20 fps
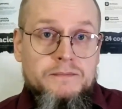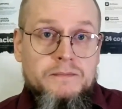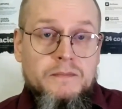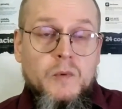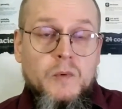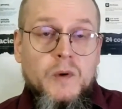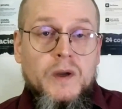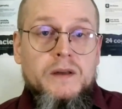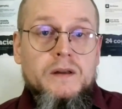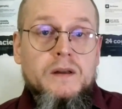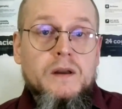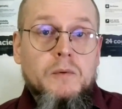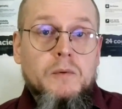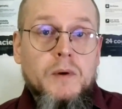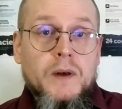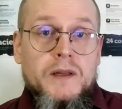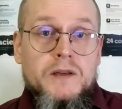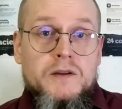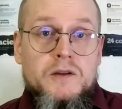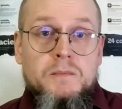when
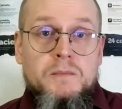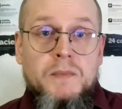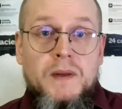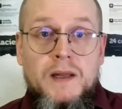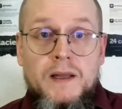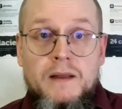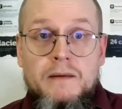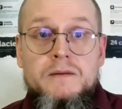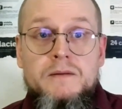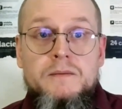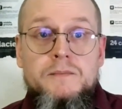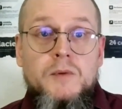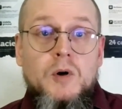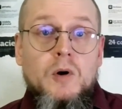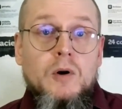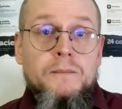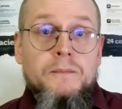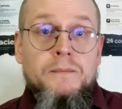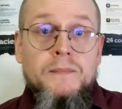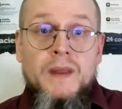religious beliefs
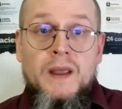or